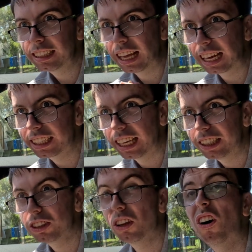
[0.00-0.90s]

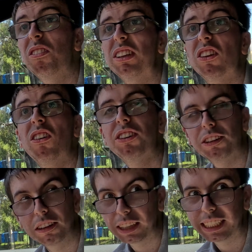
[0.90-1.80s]
Taxation Office,
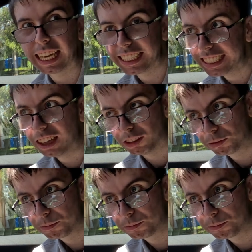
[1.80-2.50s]
also known as the ATM.